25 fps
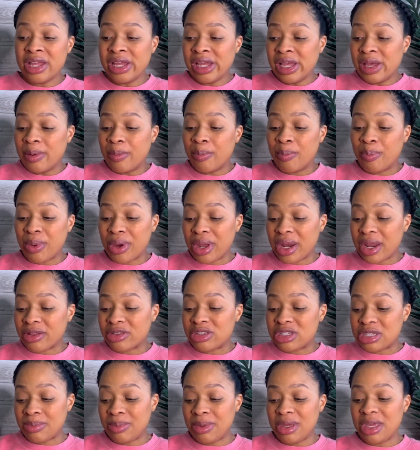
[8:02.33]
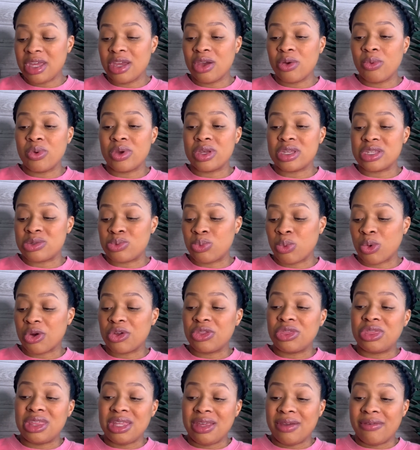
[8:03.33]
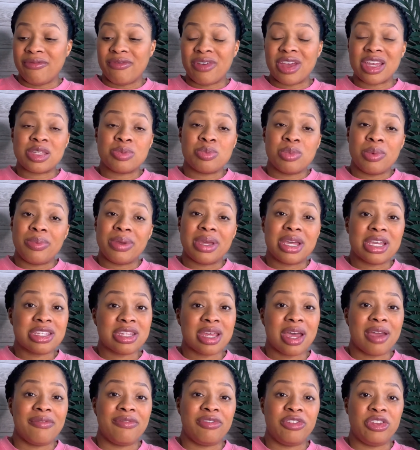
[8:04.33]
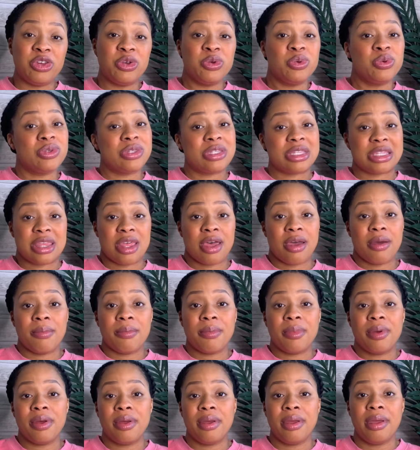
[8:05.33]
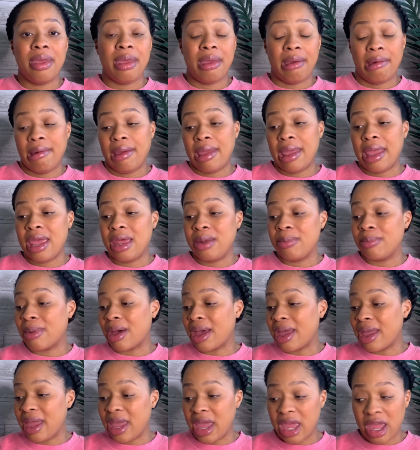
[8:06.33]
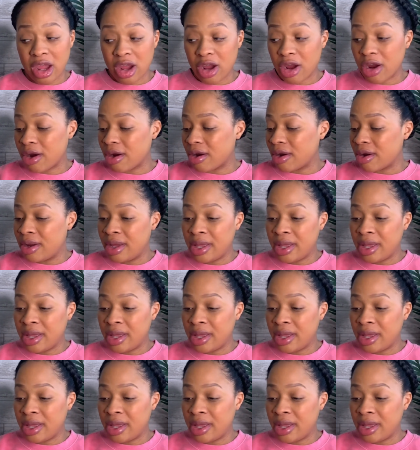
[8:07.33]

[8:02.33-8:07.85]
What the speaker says: But to me, it was worth the investment because I've used them in my hair.